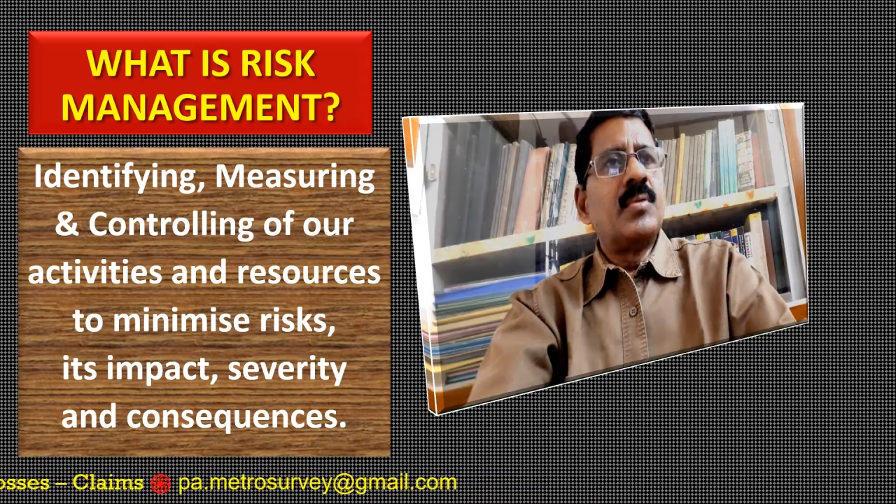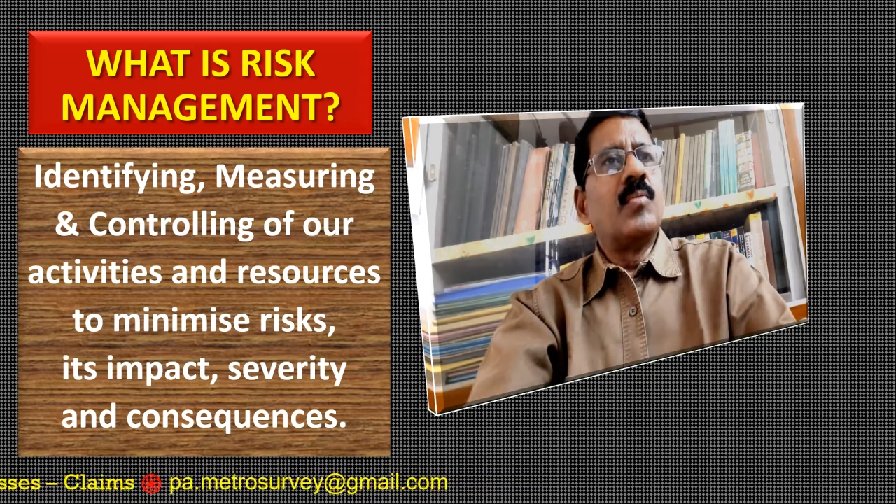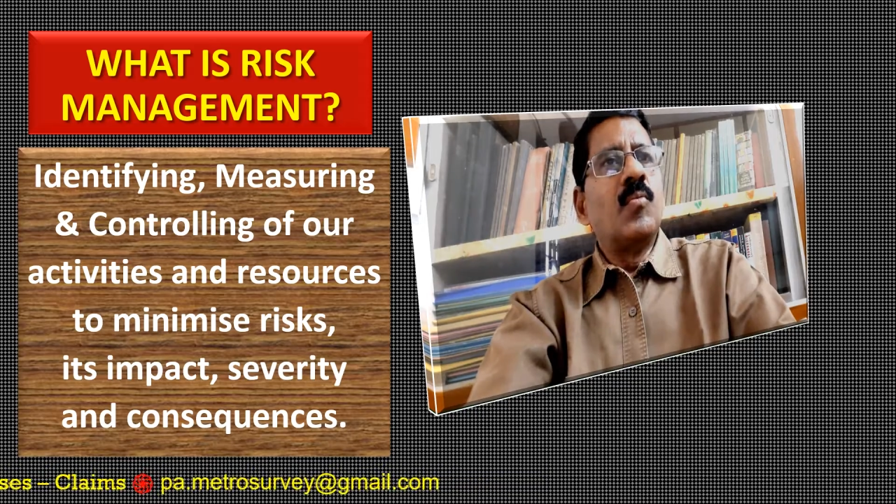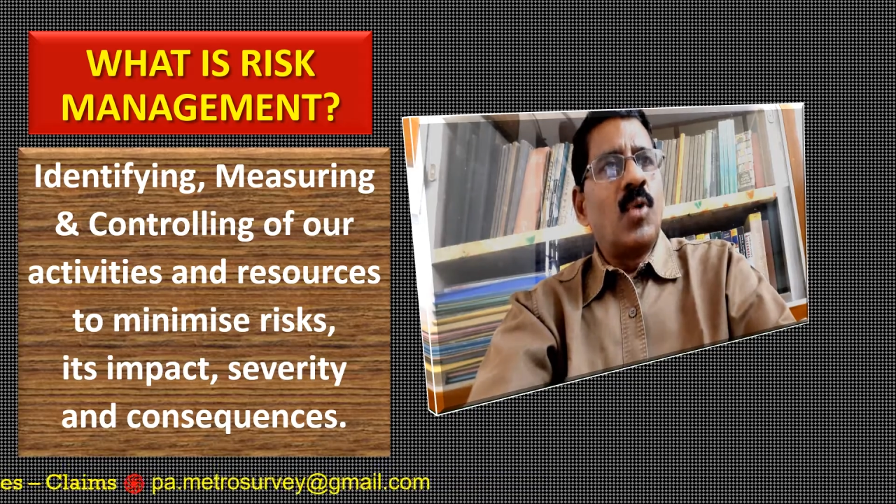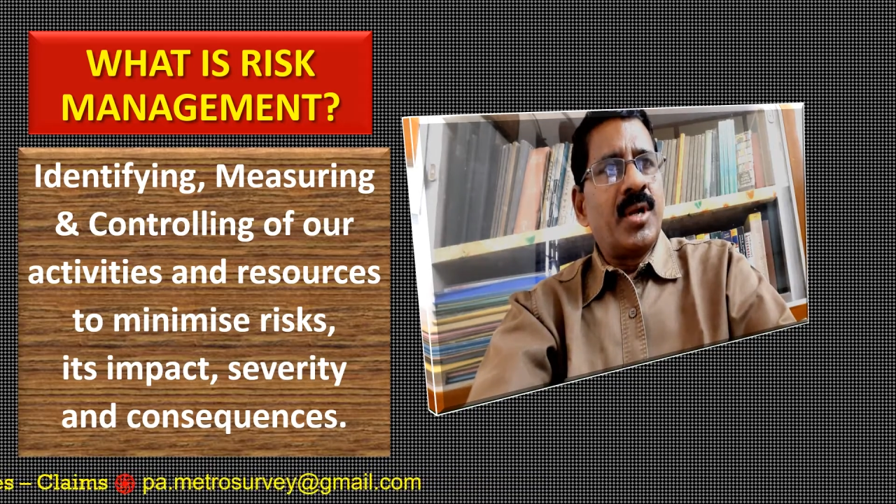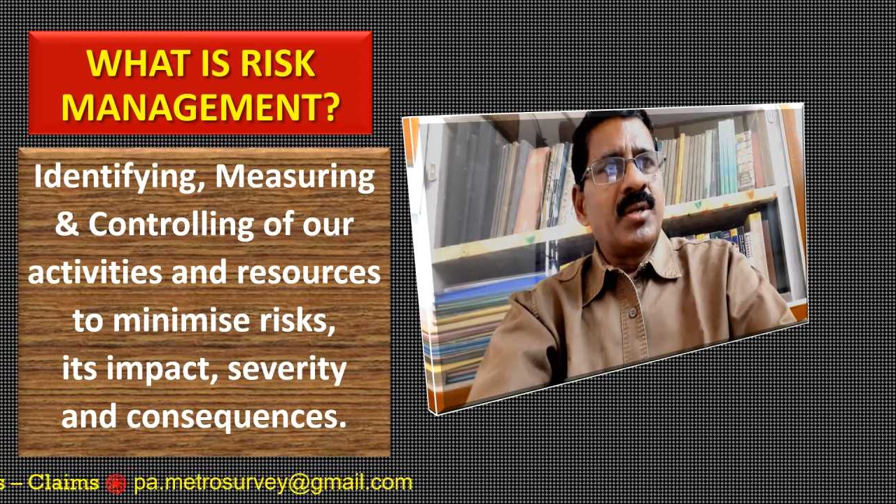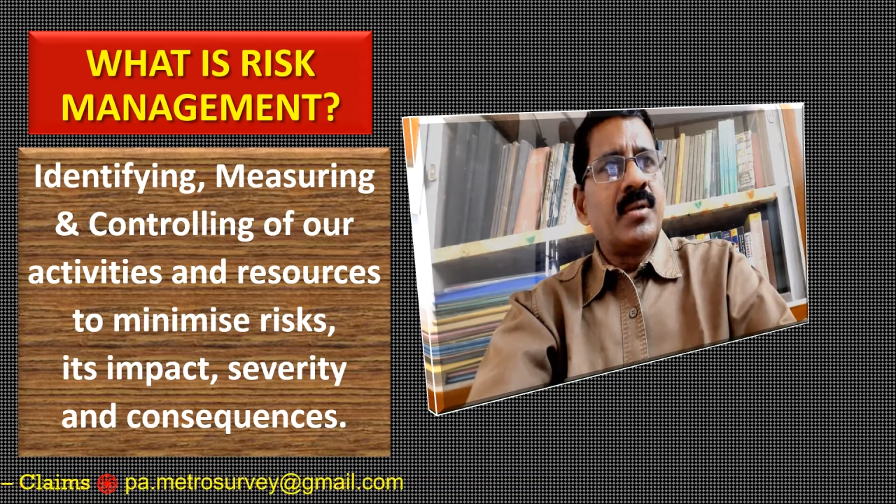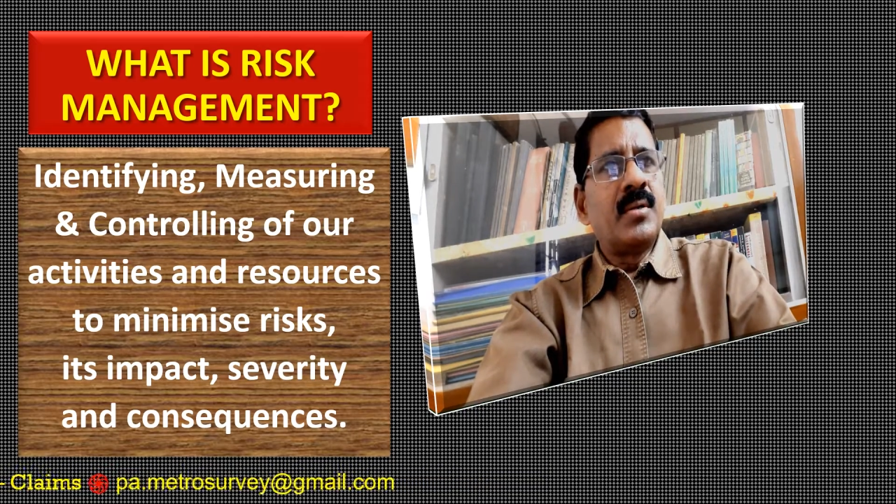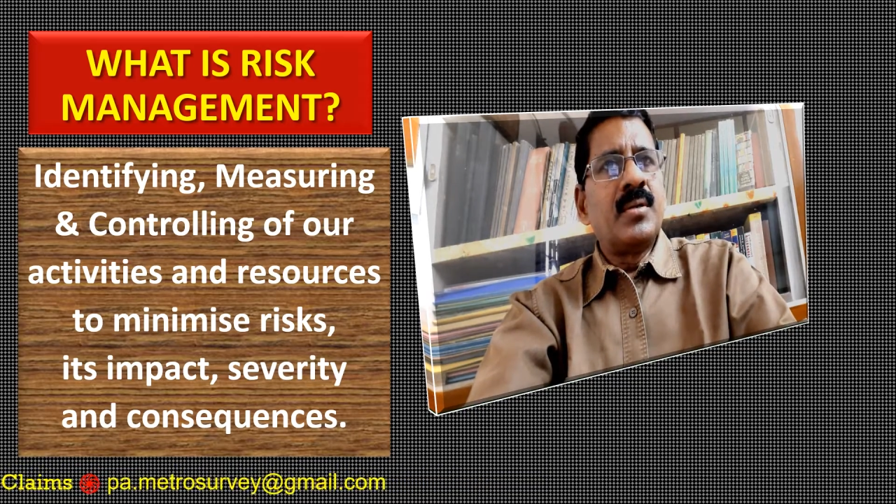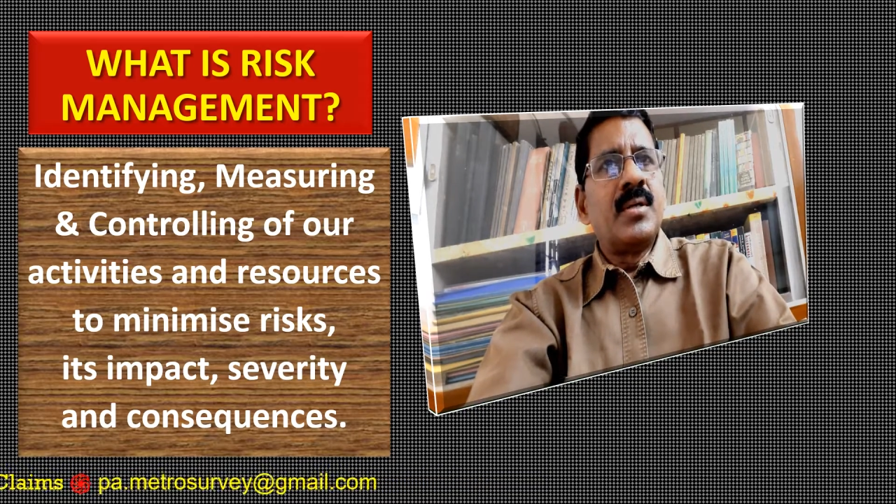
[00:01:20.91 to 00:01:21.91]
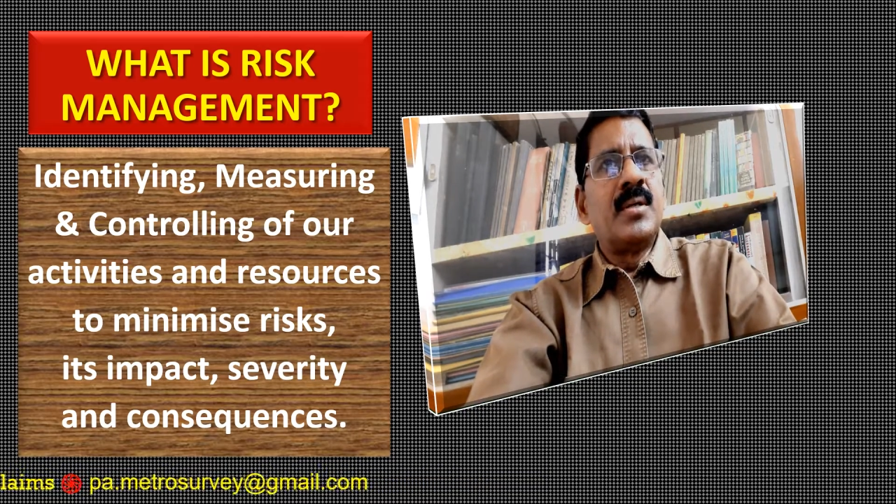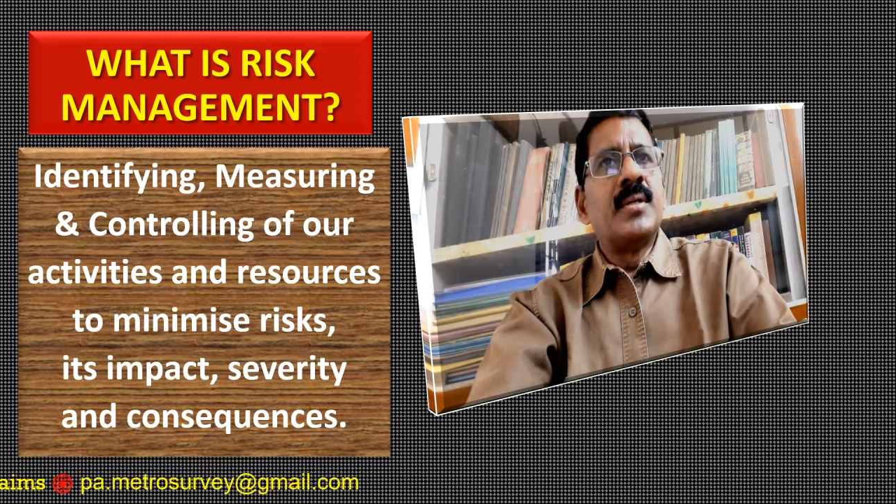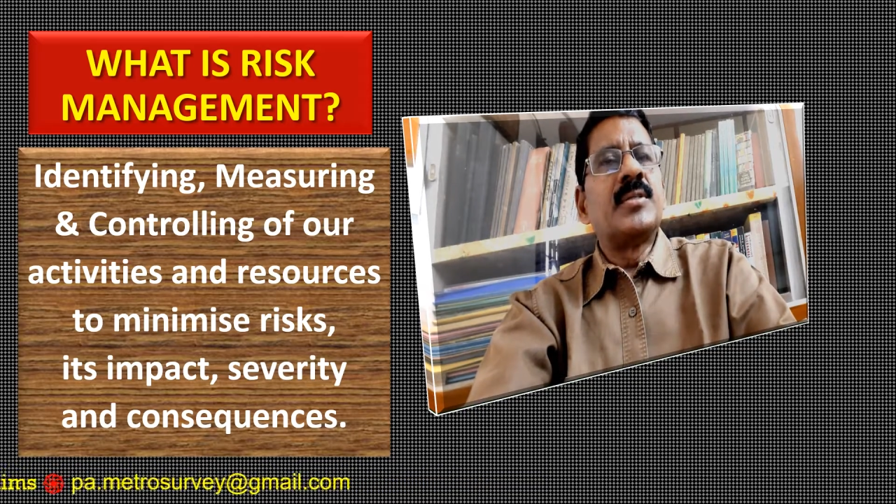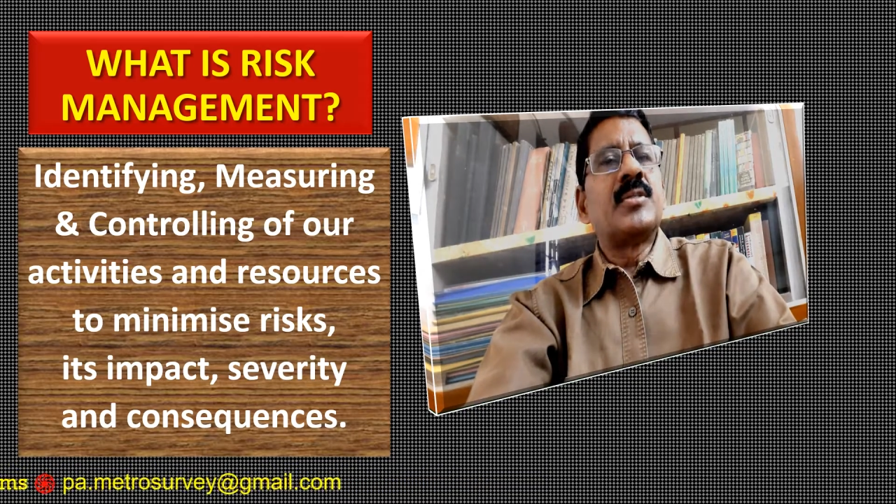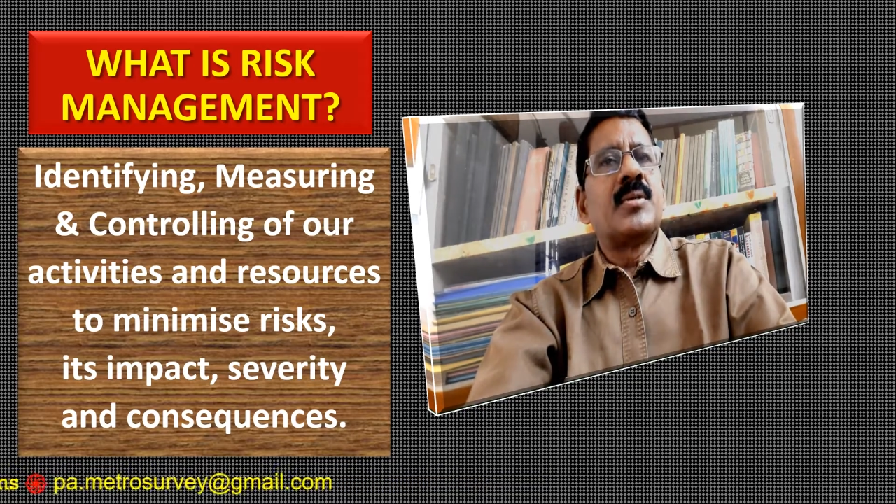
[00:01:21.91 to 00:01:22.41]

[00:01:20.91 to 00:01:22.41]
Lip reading: 1. Risk